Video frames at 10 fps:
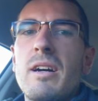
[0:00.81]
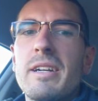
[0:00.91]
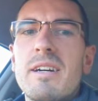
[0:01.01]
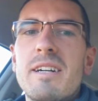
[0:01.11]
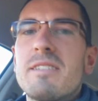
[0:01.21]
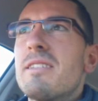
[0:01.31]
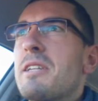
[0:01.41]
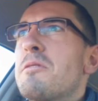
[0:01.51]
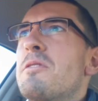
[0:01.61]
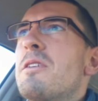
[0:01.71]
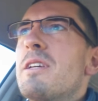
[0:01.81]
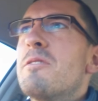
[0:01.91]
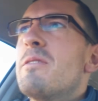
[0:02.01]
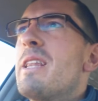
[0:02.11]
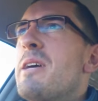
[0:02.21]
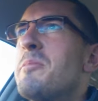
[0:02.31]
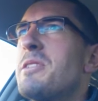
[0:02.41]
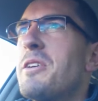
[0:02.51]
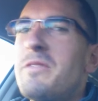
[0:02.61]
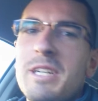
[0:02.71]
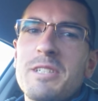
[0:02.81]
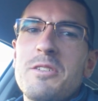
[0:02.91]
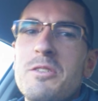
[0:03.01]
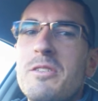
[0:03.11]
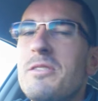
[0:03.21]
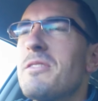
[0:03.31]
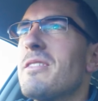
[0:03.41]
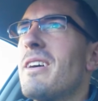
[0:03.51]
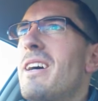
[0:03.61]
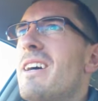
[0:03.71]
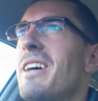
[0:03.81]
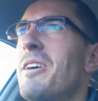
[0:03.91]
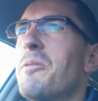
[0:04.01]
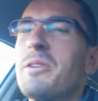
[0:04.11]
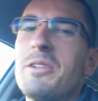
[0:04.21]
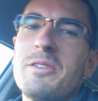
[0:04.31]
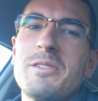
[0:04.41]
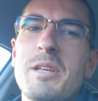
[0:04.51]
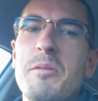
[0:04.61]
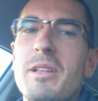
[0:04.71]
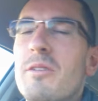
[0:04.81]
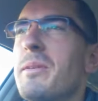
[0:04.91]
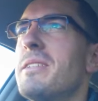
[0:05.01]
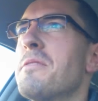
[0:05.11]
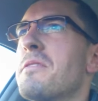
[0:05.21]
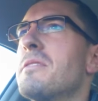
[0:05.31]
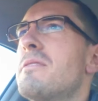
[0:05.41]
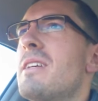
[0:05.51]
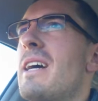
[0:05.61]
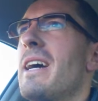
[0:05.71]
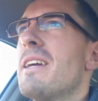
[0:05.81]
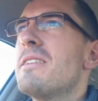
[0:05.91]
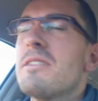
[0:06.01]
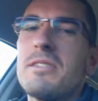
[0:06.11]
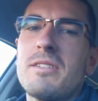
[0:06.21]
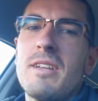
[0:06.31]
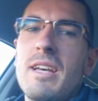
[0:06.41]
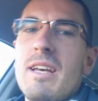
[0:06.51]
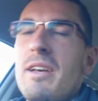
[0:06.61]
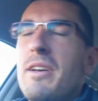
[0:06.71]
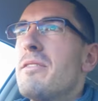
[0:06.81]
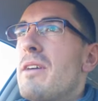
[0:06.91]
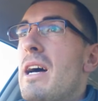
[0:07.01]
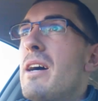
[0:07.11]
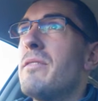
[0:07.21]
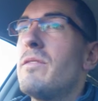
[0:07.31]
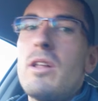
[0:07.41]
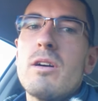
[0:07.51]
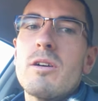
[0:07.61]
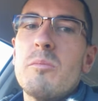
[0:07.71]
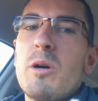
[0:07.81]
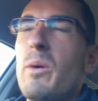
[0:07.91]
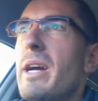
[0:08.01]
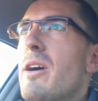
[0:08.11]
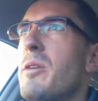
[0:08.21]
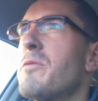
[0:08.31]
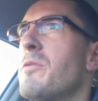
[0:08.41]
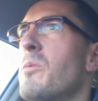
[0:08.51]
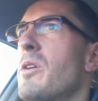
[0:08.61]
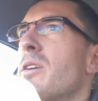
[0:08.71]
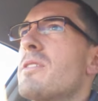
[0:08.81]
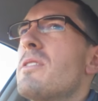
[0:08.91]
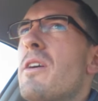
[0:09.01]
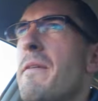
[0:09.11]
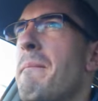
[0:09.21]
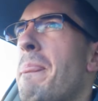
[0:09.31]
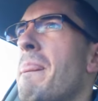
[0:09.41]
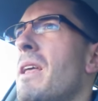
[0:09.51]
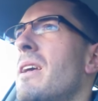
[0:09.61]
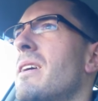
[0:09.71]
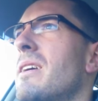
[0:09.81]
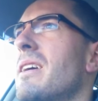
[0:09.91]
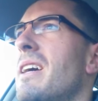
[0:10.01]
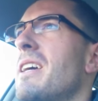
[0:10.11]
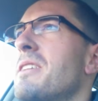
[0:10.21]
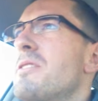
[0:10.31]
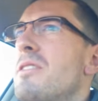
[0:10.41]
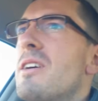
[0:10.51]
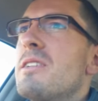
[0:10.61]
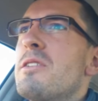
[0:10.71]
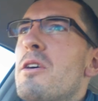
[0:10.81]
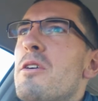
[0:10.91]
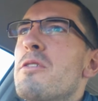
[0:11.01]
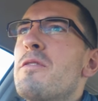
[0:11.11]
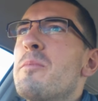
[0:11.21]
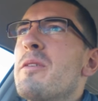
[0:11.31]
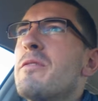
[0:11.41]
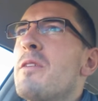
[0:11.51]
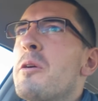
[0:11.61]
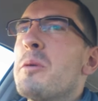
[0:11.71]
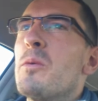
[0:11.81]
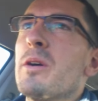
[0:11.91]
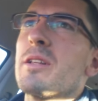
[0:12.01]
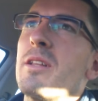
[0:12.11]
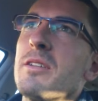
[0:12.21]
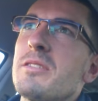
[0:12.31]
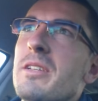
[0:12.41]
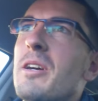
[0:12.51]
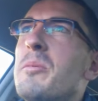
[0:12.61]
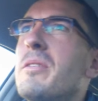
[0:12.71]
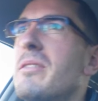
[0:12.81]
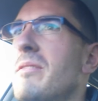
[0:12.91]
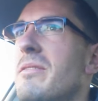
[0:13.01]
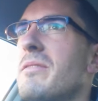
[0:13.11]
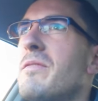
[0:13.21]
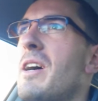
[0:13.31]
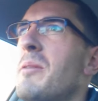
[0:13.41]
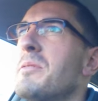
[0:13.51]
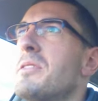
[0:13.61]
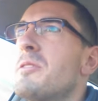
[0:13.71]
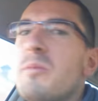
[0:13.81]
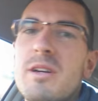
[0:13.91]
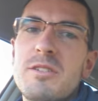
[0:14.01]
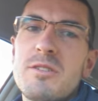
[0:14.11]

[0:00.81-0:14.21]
Hi guys, thanks for tuning in to another episode of Nuggets News. I wanted to do something a little bit different today and just uh, vlog on my way home from work. So as you guys know, if you've been following my work closely, I'm a pharmacist by